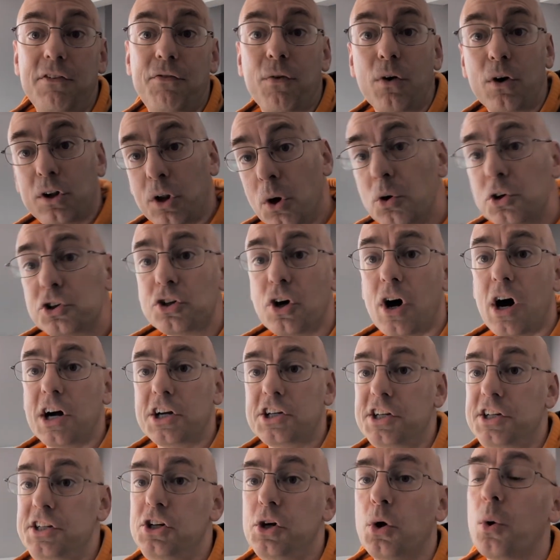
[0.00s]
the foreclosure
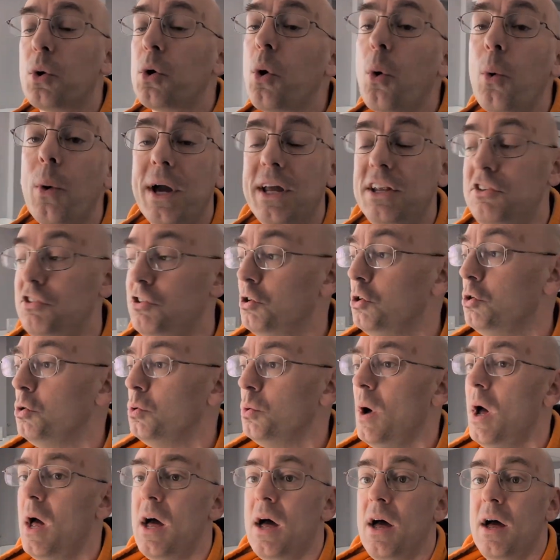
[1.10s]
auction, you're going
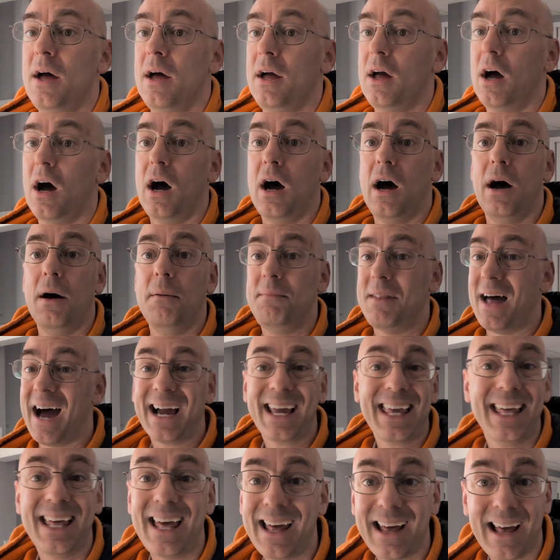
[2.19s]
to
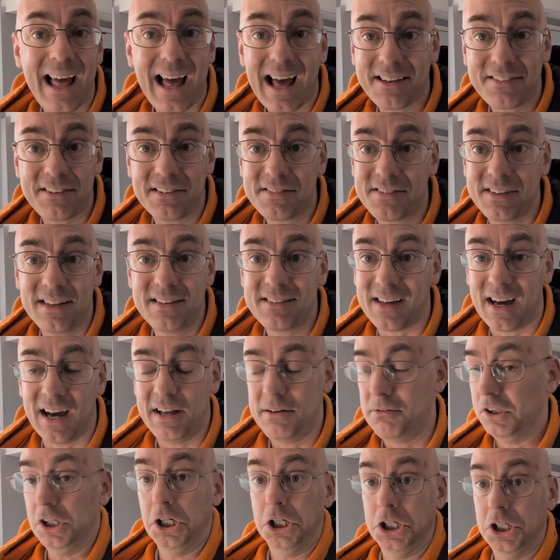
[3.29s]
not get access
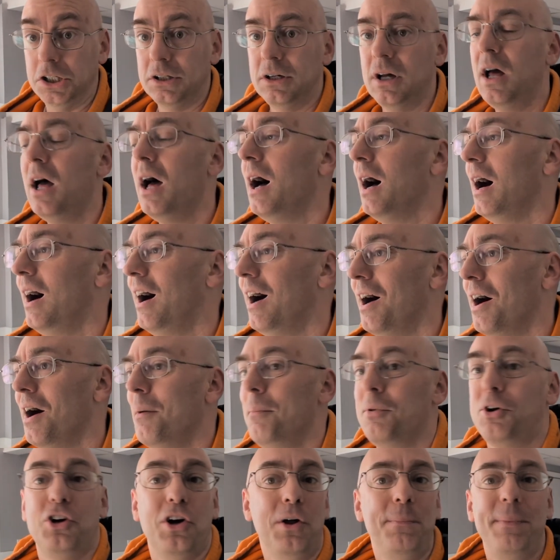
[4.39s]
inside.
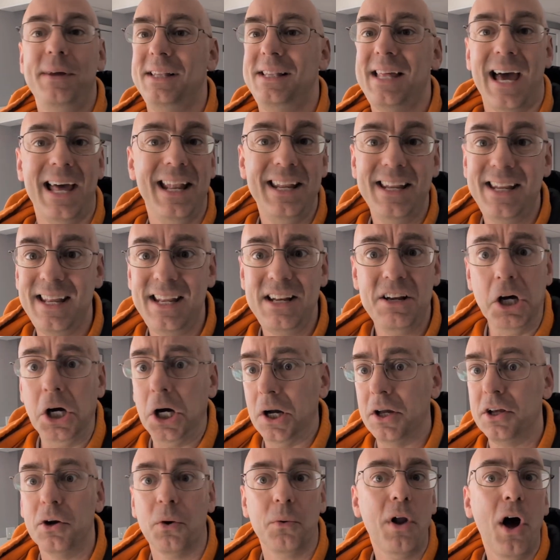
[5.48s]
Could be tenanted,
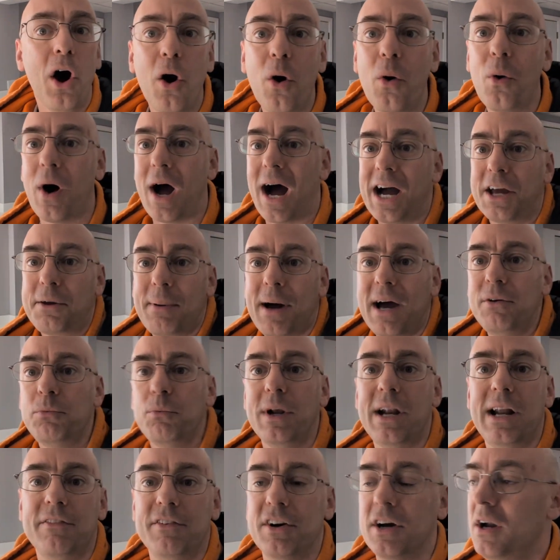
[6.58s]
you don't know,
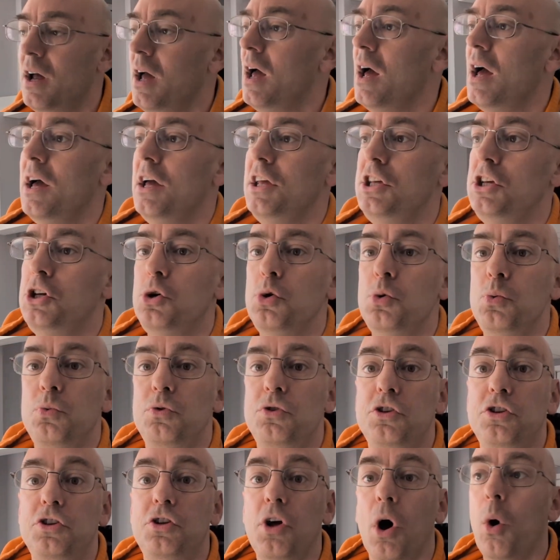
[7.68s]
occupied, whatever.
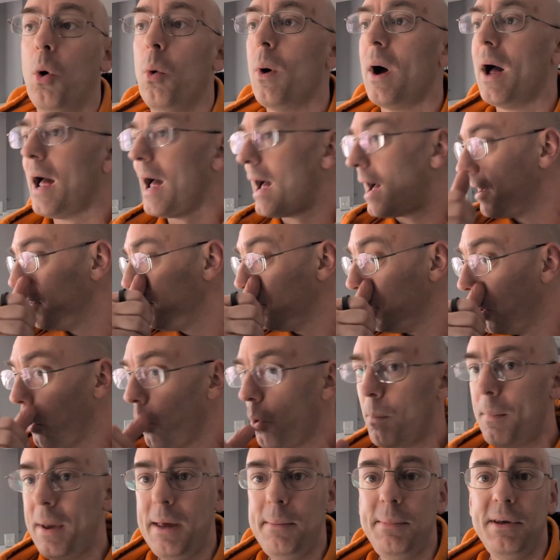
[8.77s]
You don't
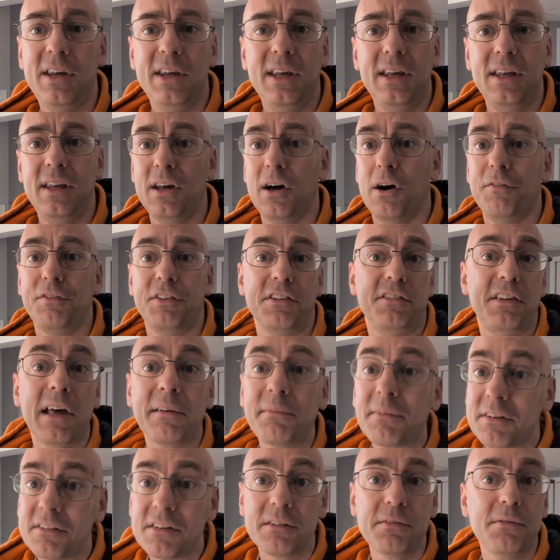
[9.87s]
know maybe if the
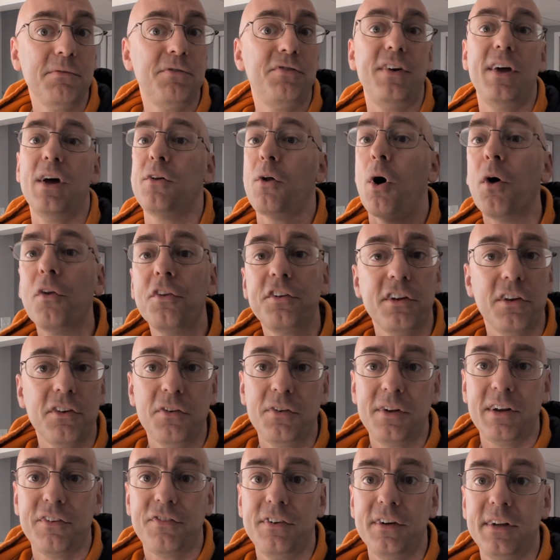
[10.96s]
septic systems fail, all these
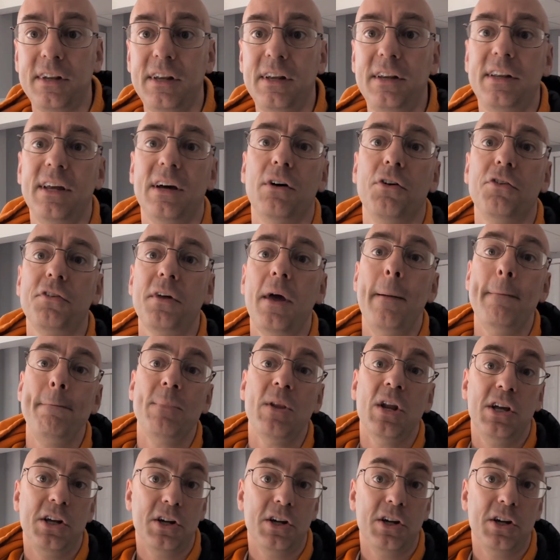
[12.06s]
other different details.